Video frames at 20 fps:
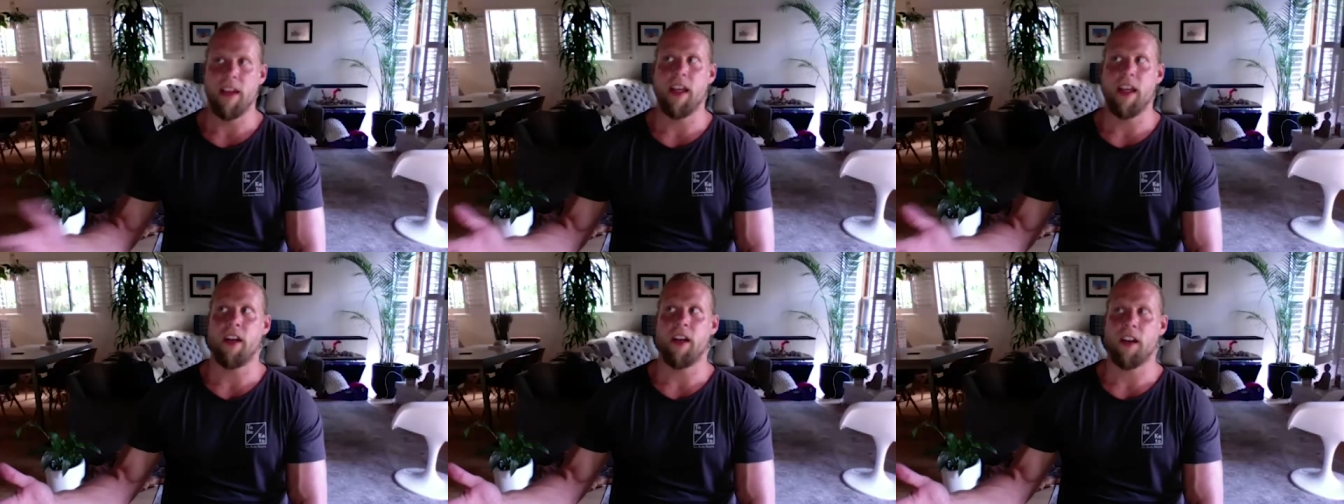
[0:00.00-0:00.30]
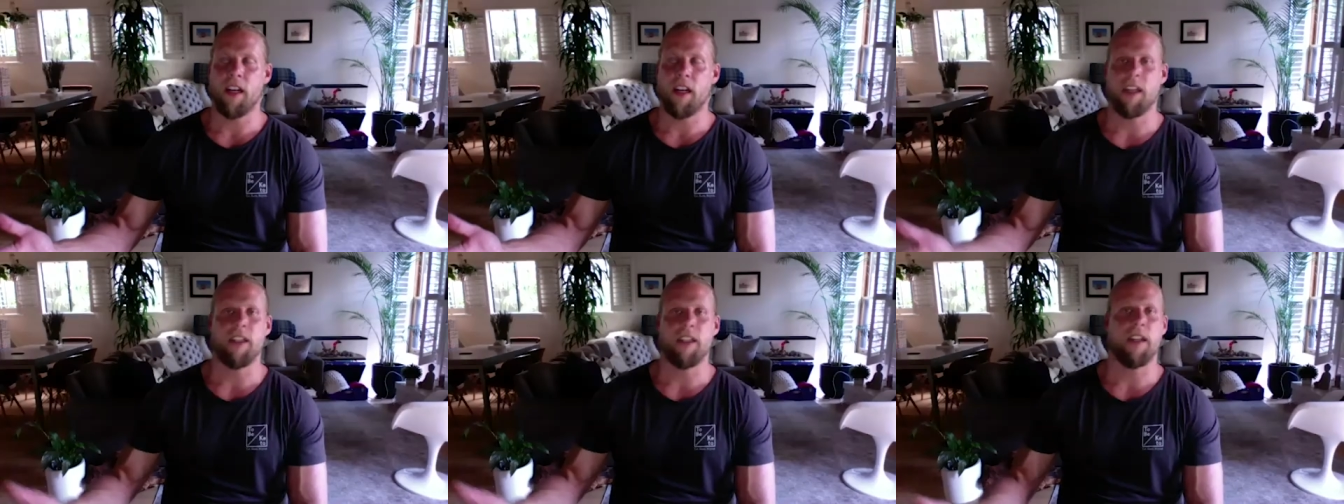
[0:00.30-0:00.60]
you're
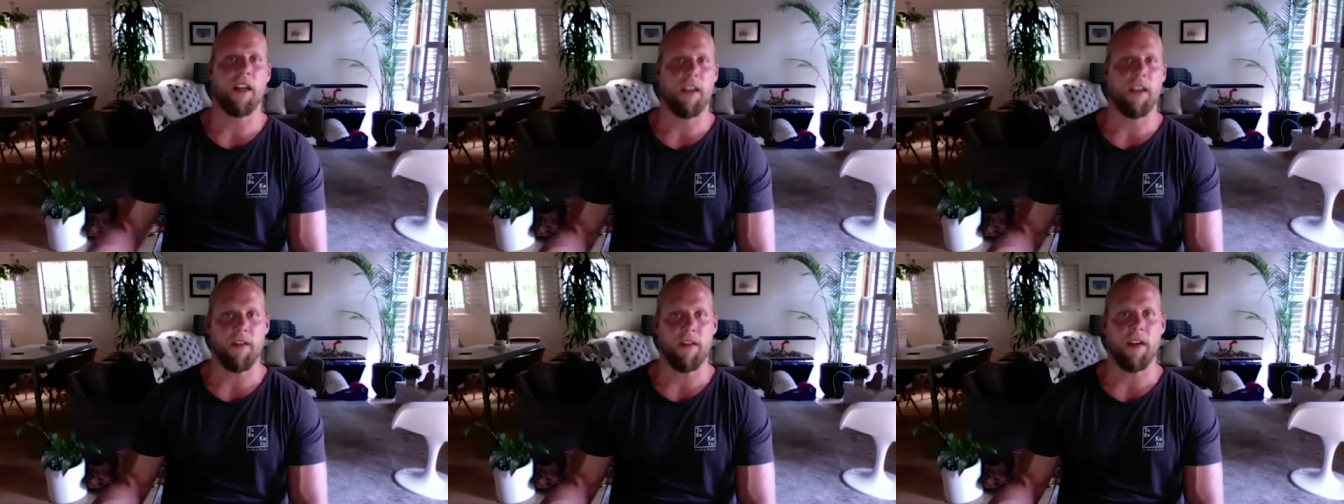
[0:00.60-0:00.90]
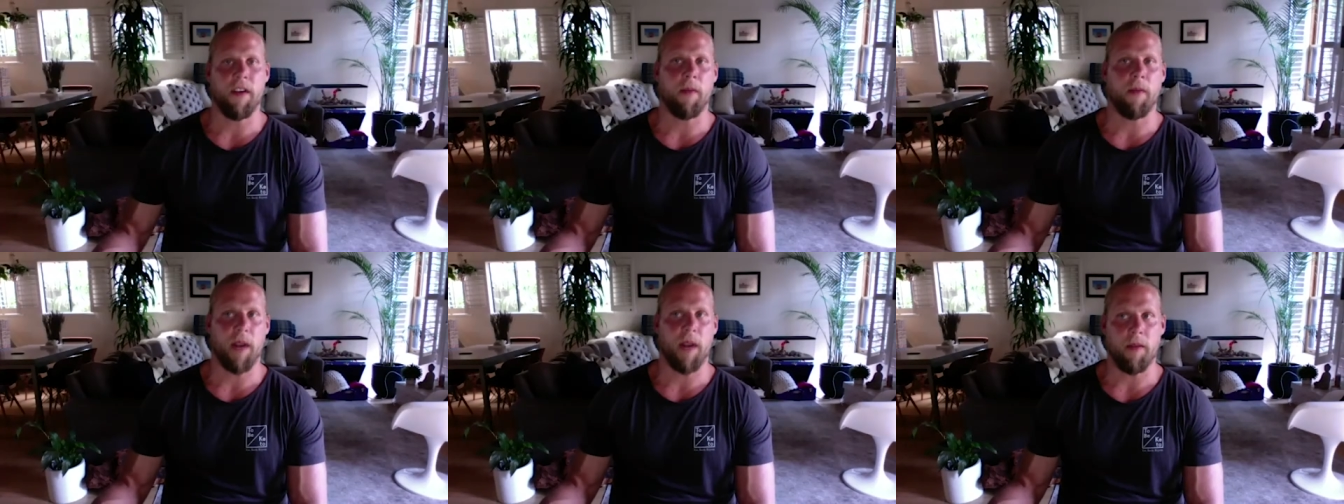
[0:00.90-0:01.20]
going to start to
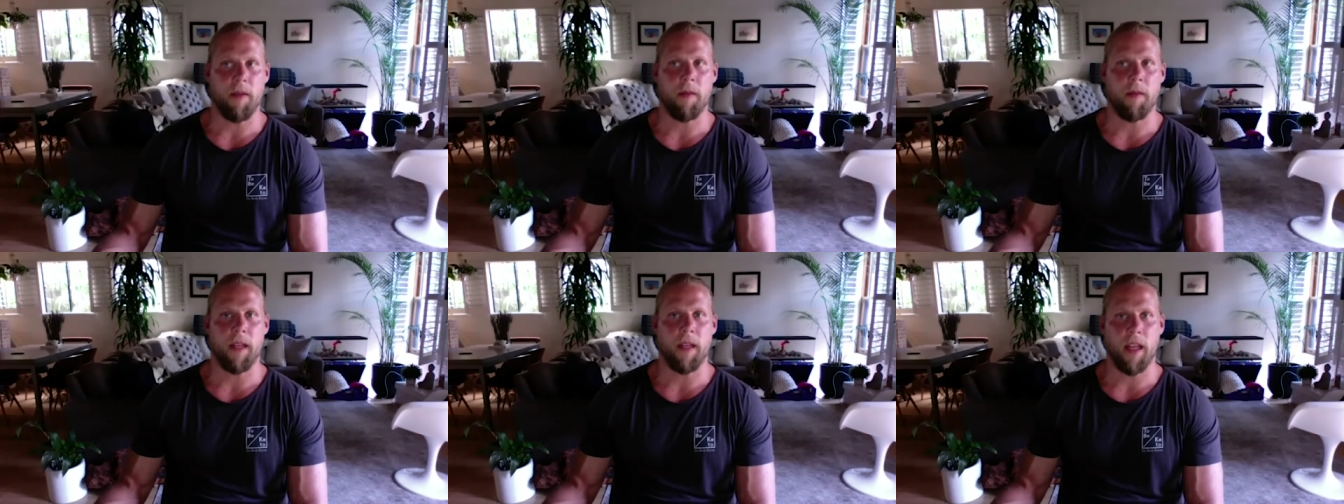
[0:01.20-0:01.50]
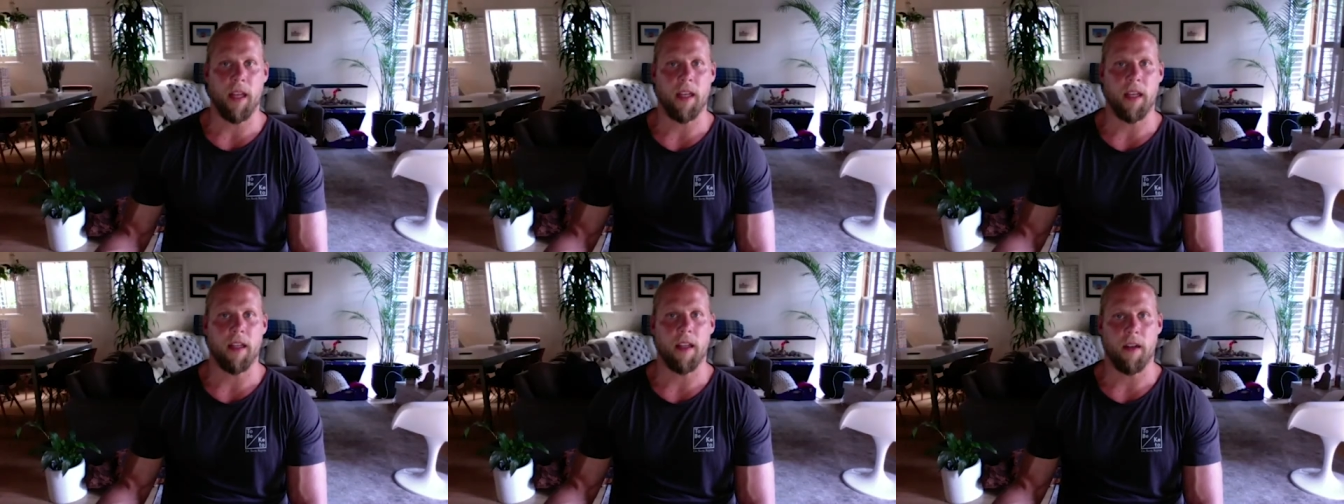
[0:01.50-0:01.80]
feel probably
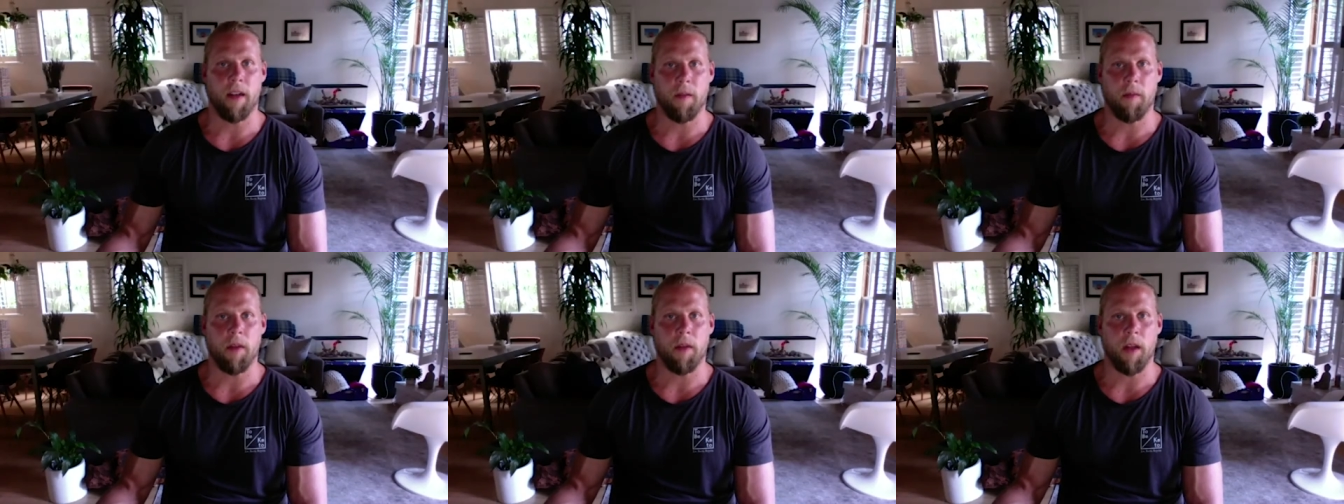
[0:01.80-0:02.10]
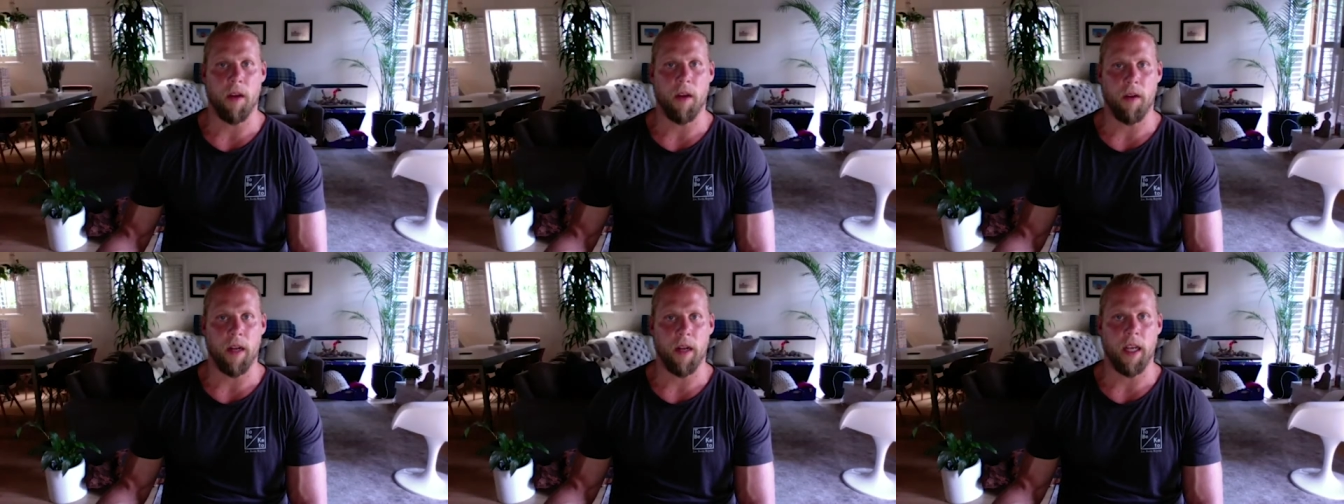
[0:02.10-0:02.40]
like a little
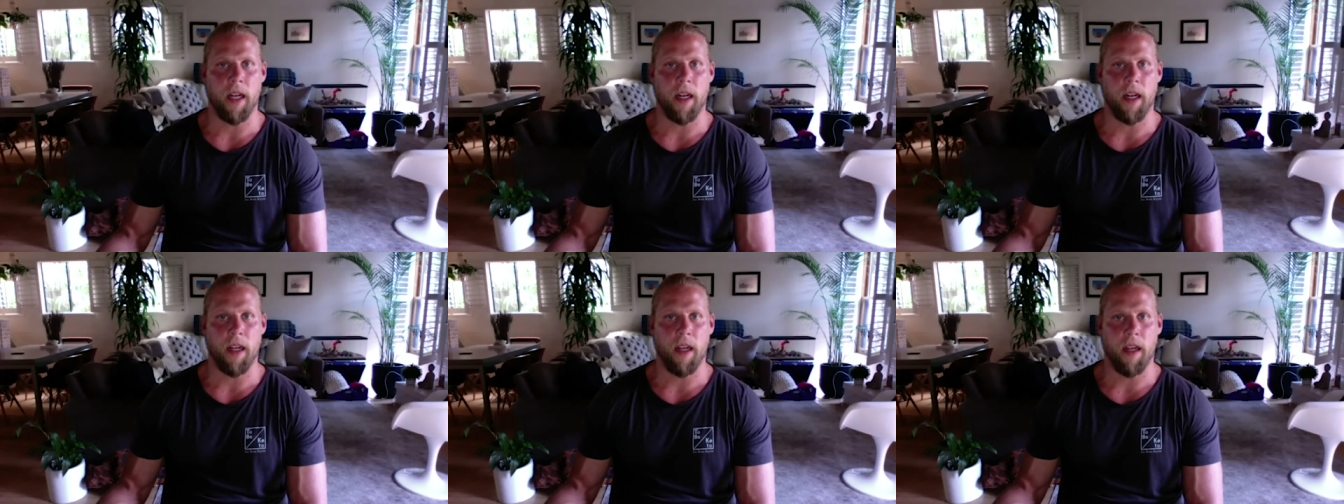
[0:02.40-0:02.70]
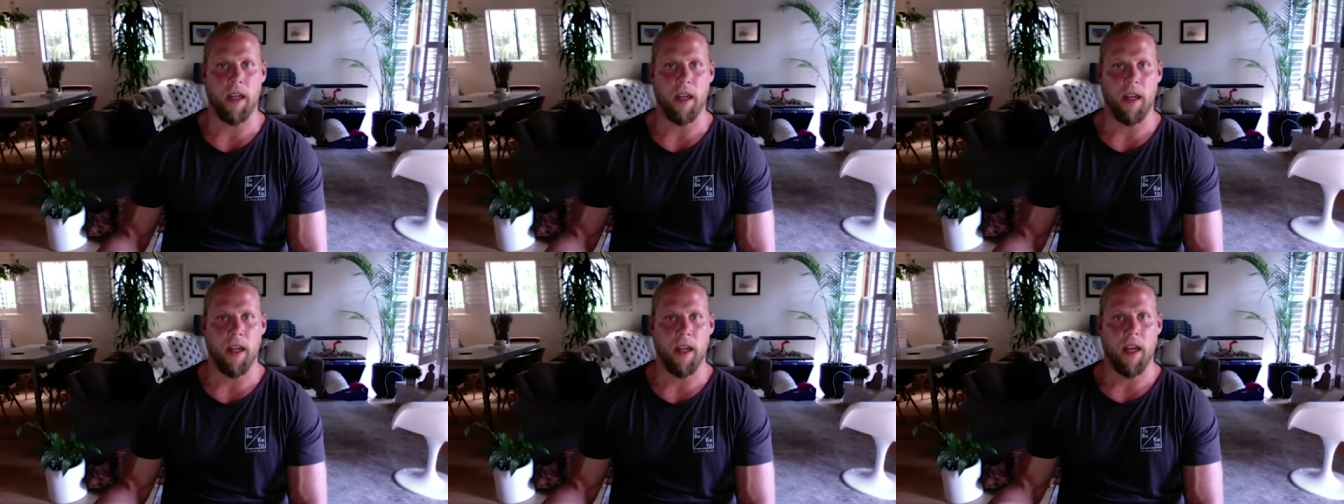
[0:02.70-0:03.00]
bloated
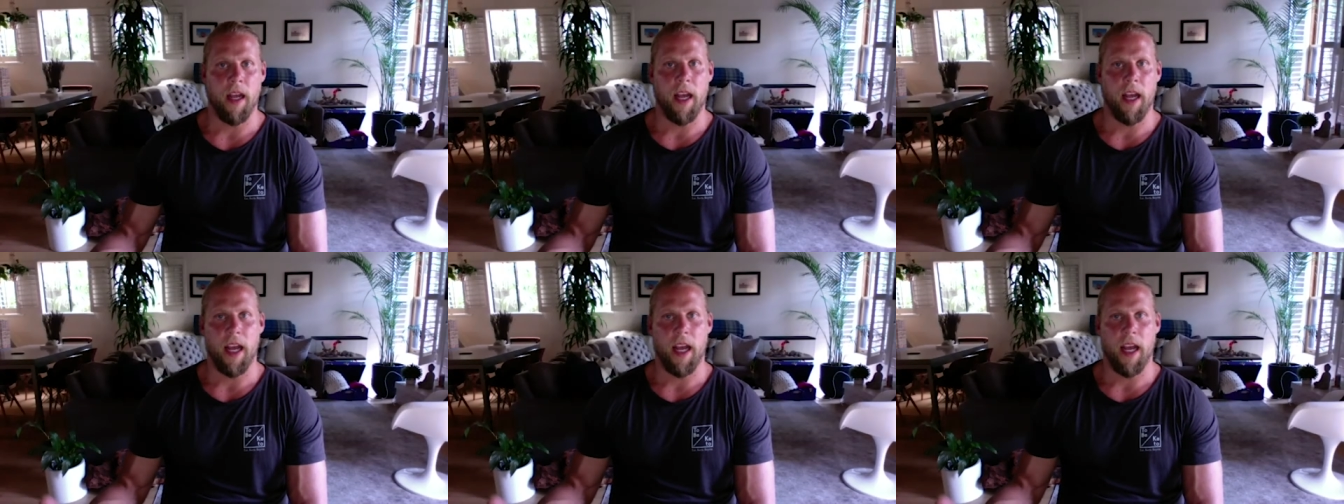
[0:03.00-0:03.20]
mm-hmm.